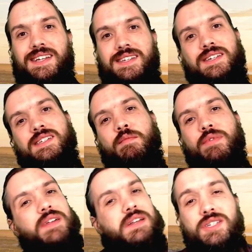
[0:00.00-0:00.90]
into
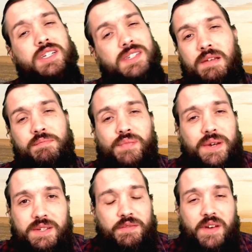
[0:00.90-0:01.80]
something, just
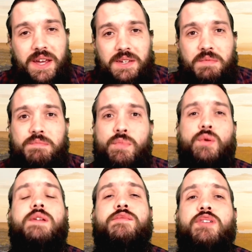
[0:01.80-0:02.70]
simply to find
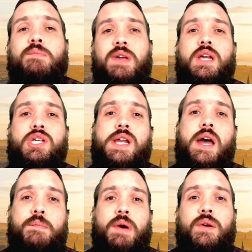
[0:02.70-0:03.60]
more information
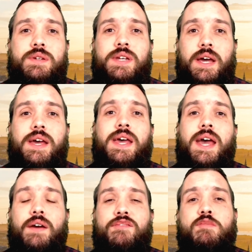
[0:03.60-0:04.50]
about it
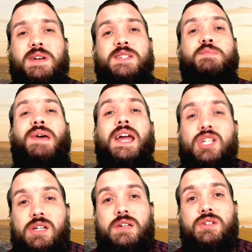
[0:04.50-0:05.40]
from a
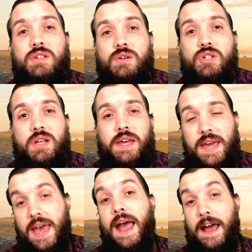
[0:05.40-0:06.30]
specialist usually,
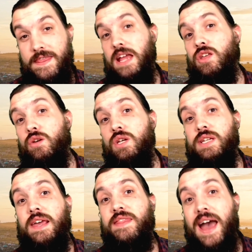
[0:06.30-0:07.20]
and then
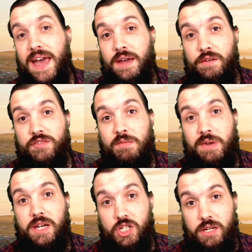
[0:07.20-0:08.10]
using that
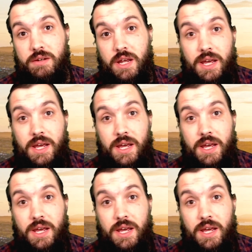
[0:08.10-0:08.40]
information